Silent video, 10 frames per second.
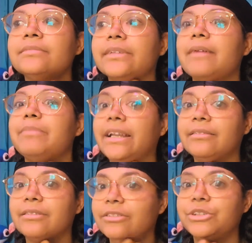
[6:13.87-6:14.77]
That may,
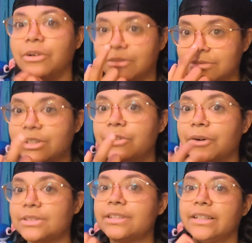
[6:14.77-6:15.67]
you know, the
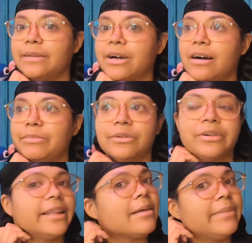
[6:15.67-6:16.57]
nose to lip combo,
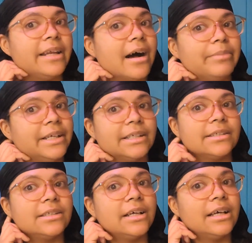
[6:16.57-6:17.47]
okay, that may not be
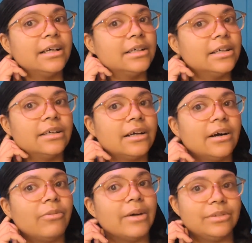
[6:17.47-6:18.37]

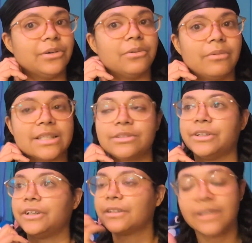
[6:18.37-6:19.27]
a, you know,
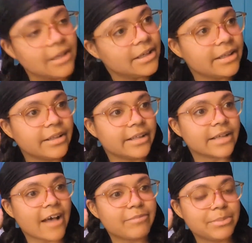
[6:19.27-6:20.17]
Westerner. It'll
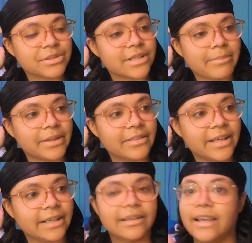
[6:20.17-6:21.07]
have people stop and
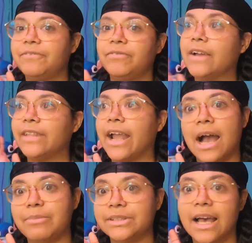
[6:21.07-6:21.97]
think if they
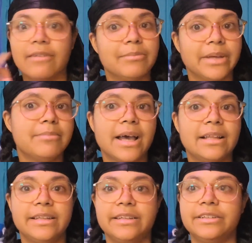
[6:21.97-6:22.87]
happen to have a bit of
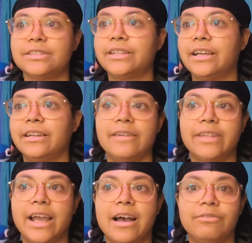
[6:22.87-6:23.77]
melanin in their skin, if
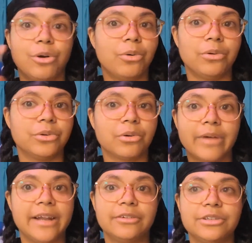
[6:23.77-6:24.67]
they have gold or
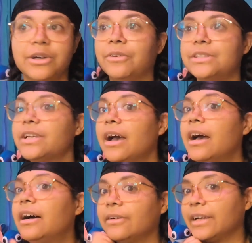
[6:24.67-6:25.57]
red undertones,
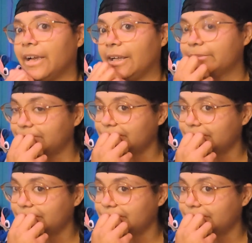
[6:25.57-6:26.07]
okay,